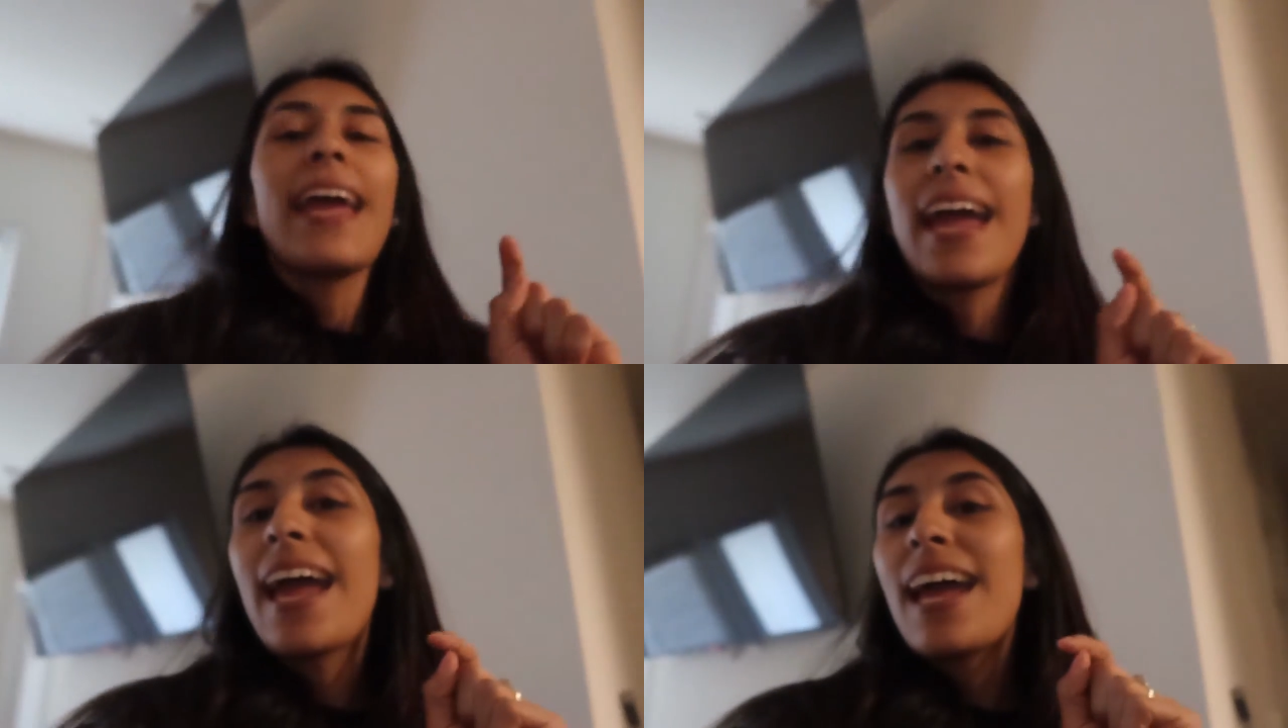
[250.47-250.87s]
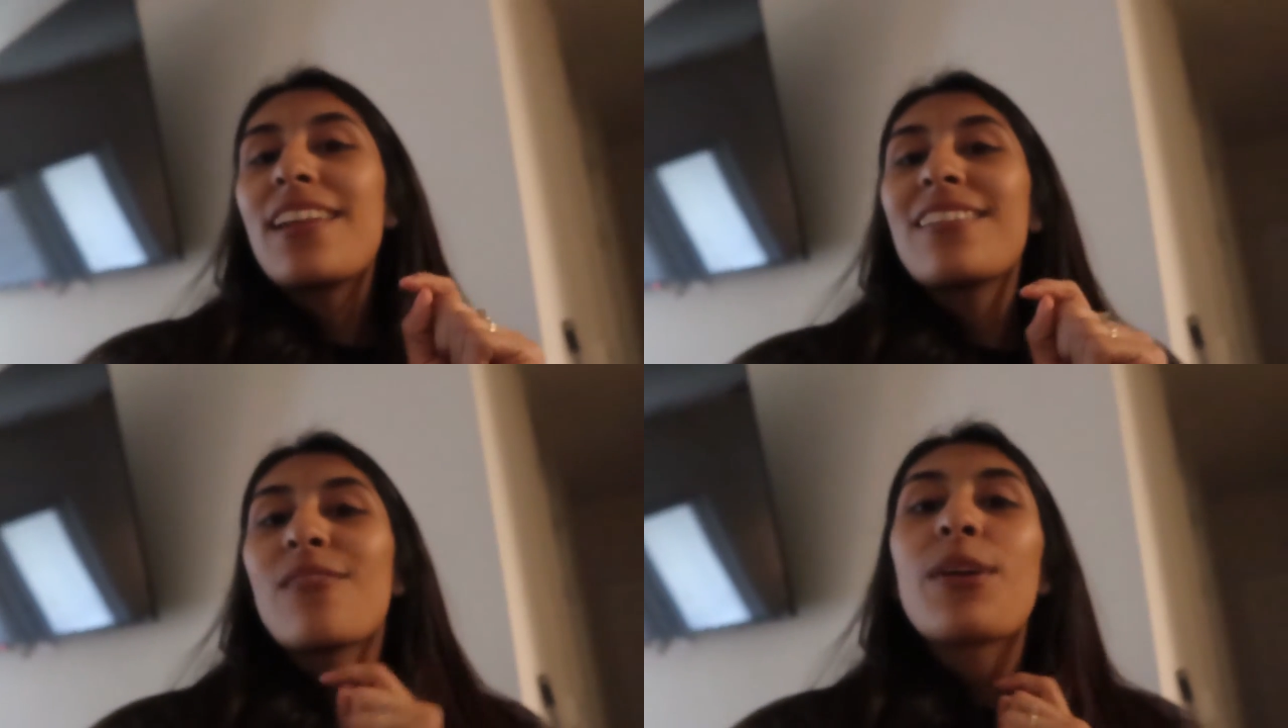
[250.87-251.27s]

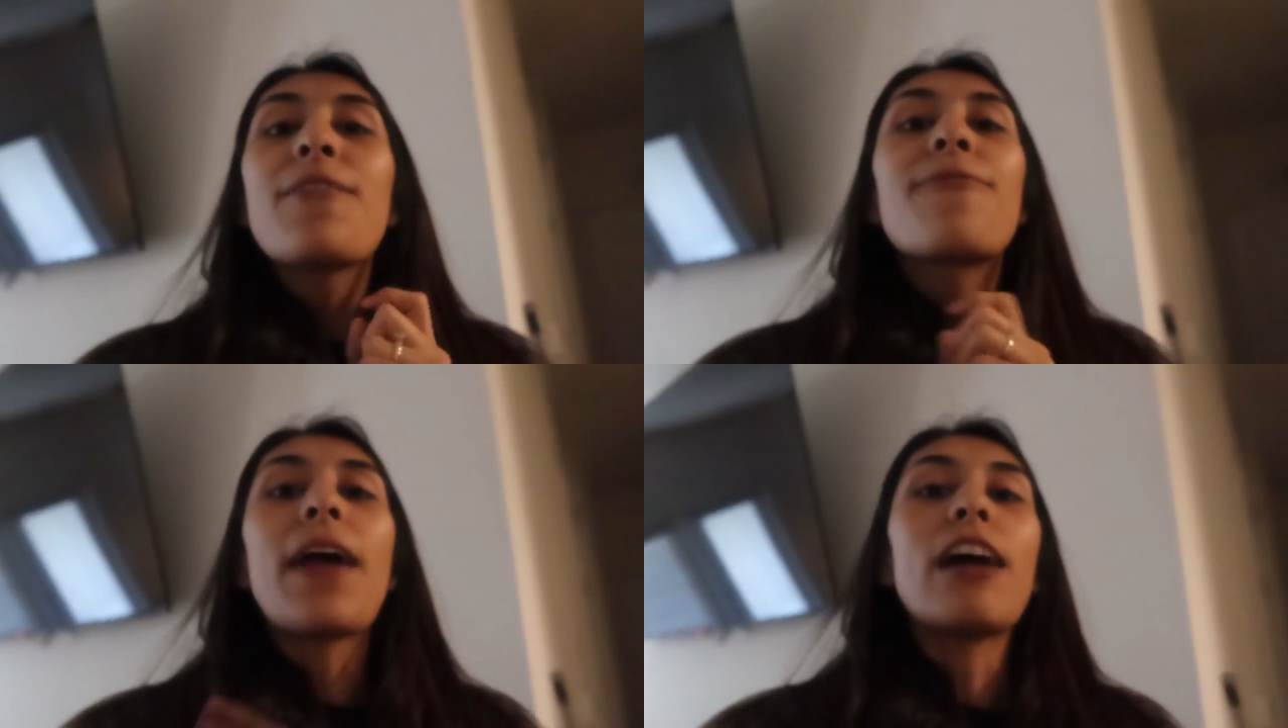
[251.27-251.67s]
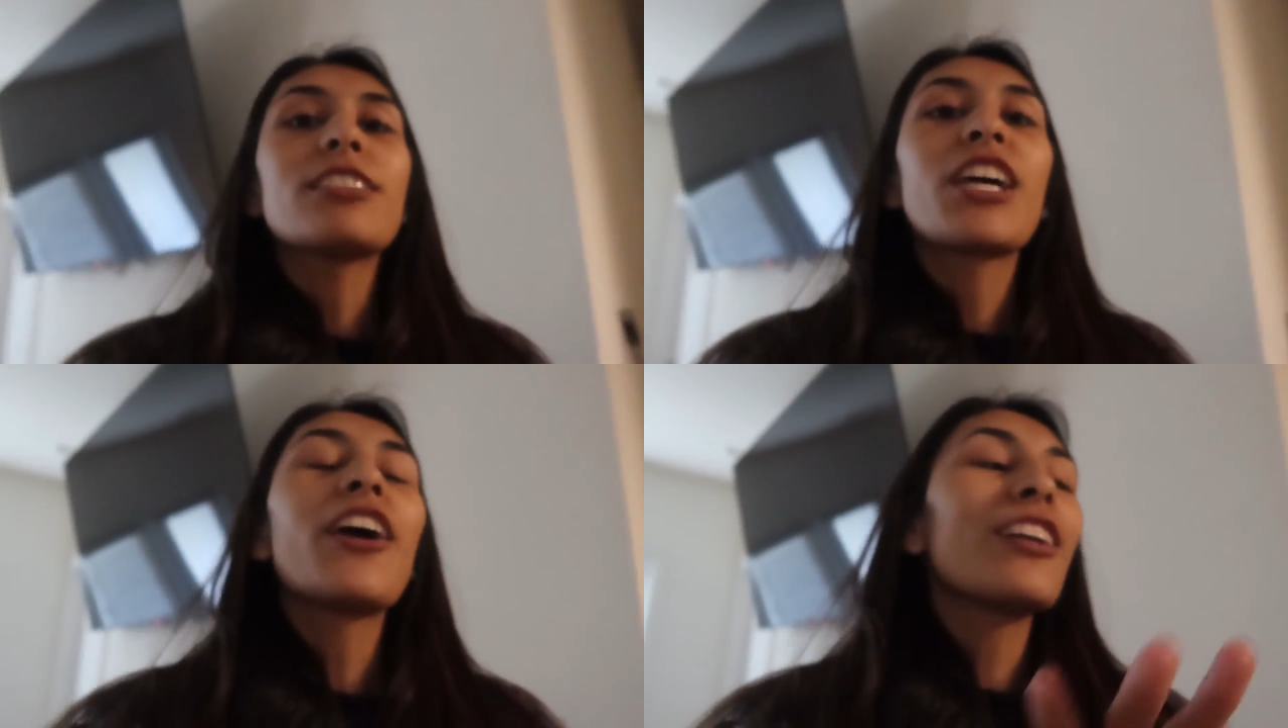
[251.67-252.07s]
and we
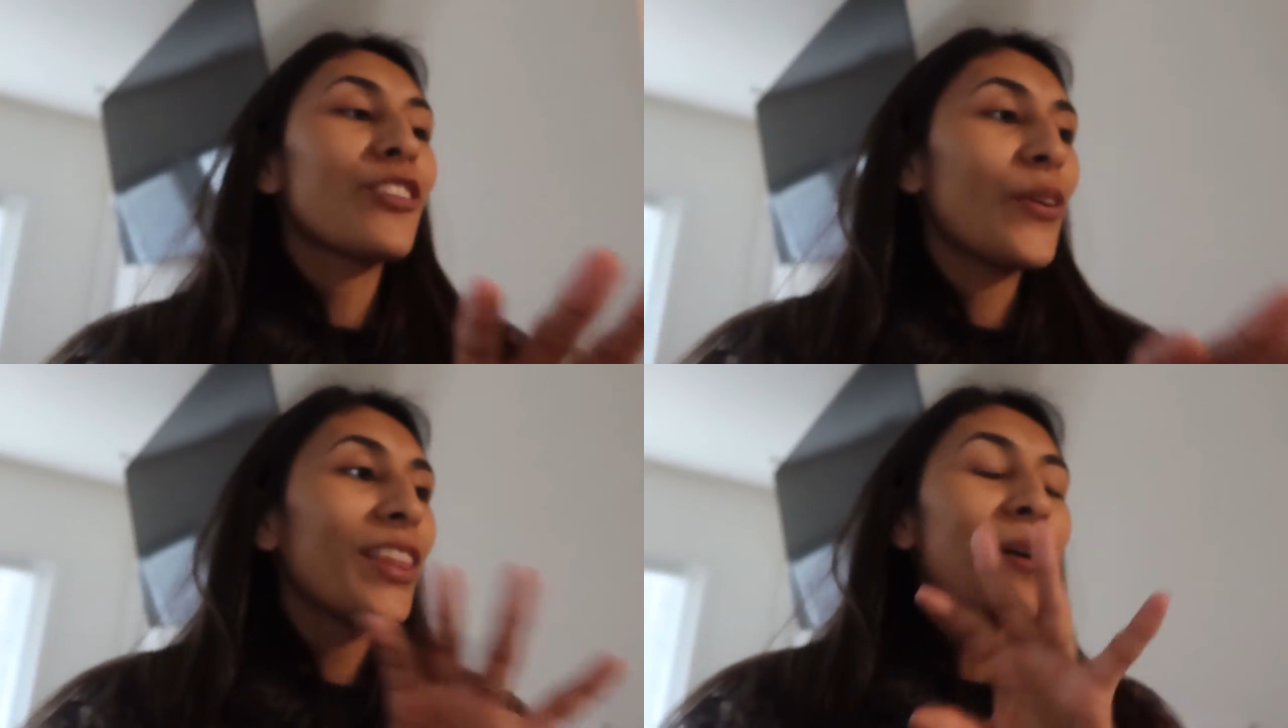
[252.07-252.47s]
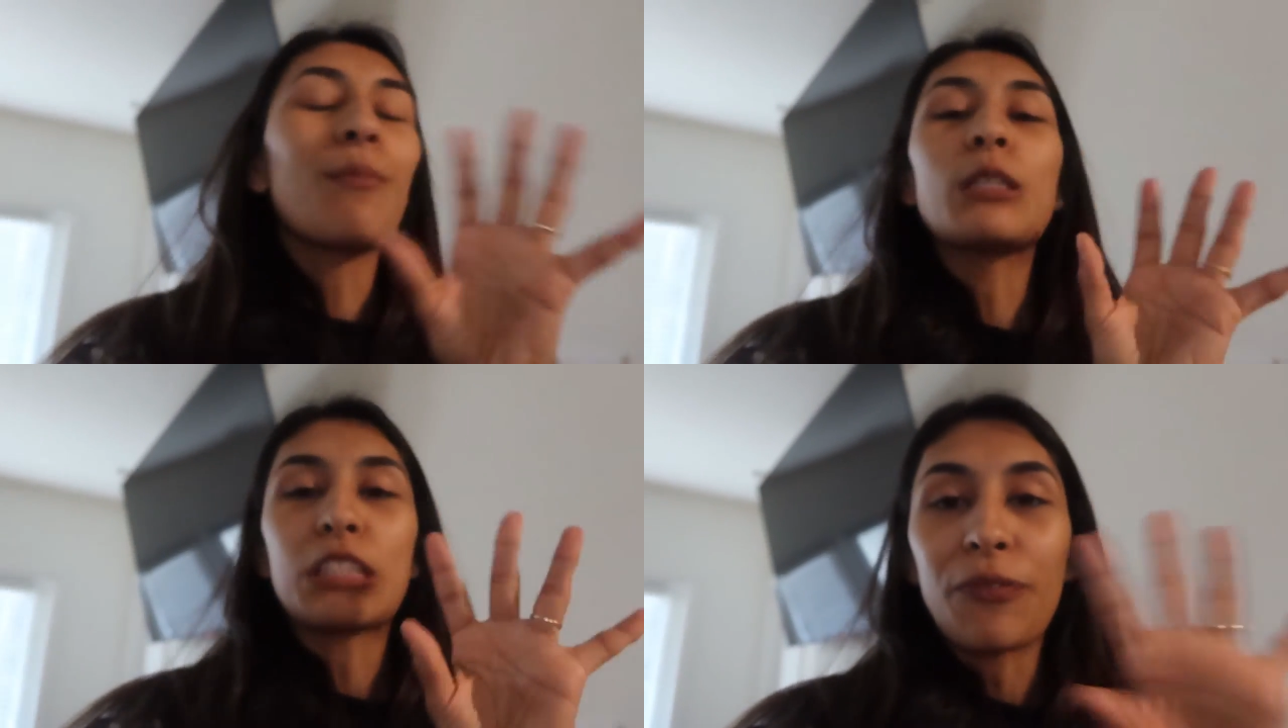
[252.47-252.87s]
found her doing the
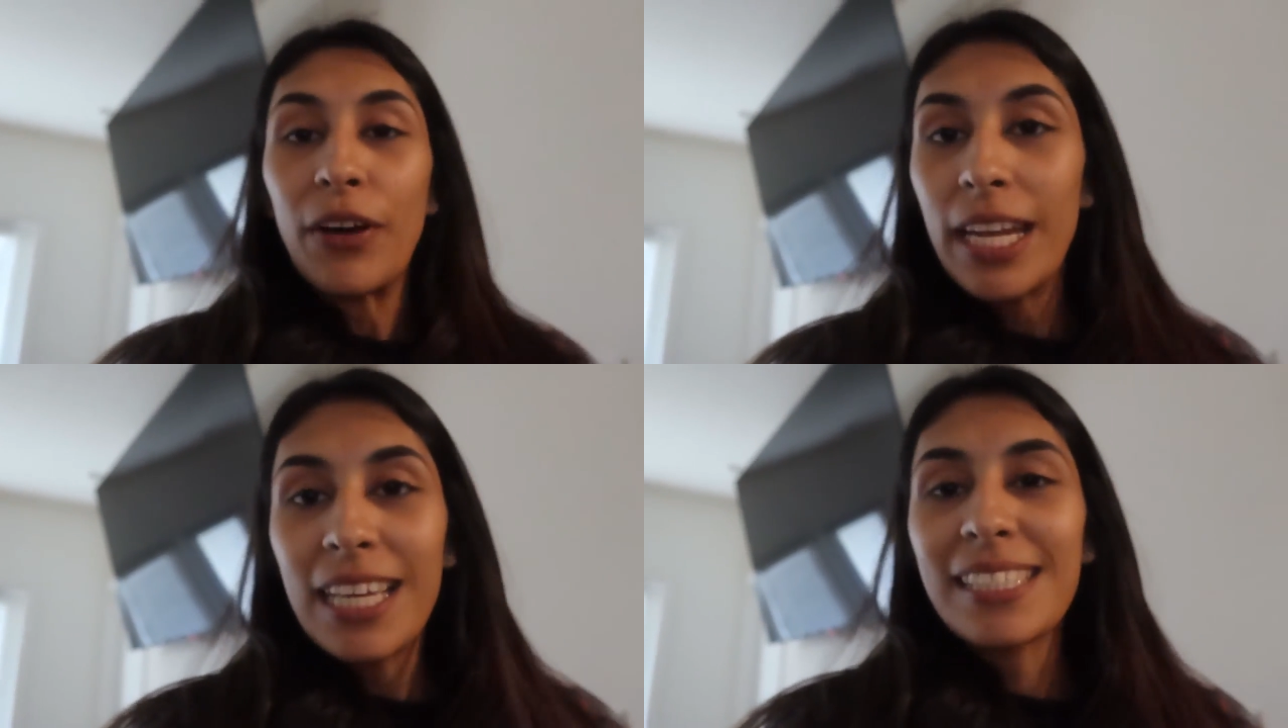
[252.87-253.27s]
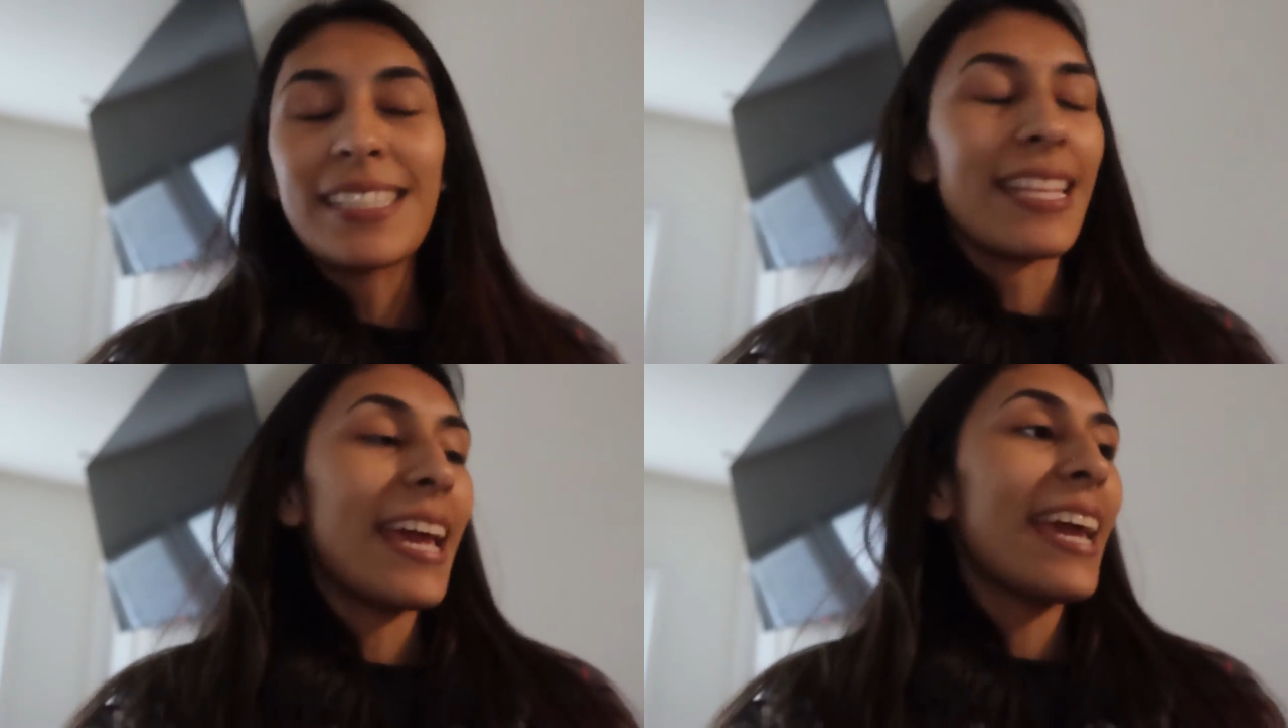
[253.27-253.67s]
most
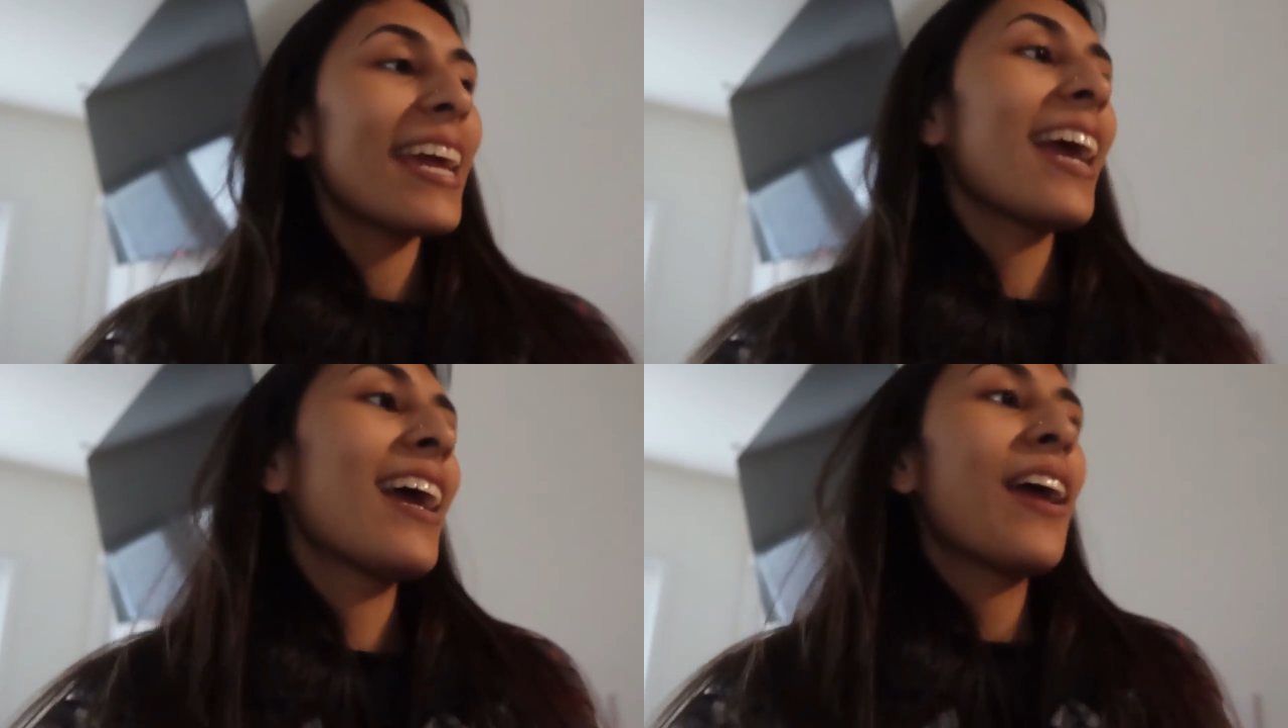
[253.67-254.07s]
funniest thing,